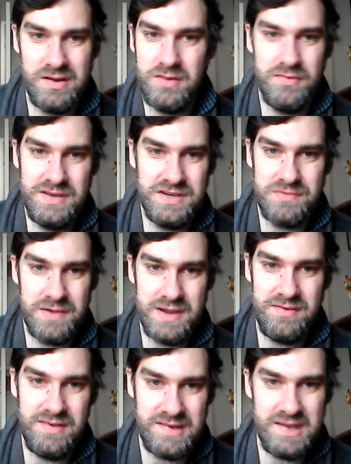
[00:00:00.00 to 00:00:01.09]
orange where
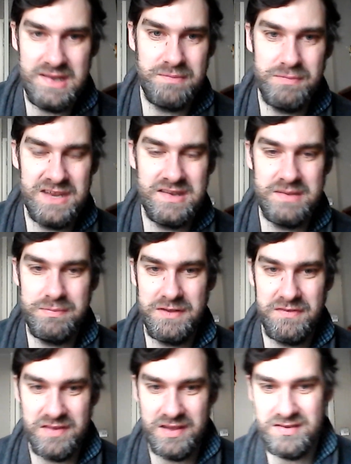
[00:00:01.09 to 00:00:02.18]
he's meant to be
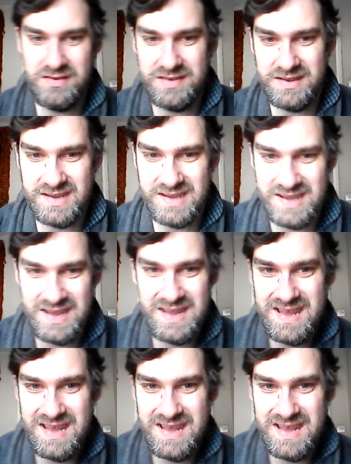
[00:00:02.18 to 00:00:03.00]
floating it.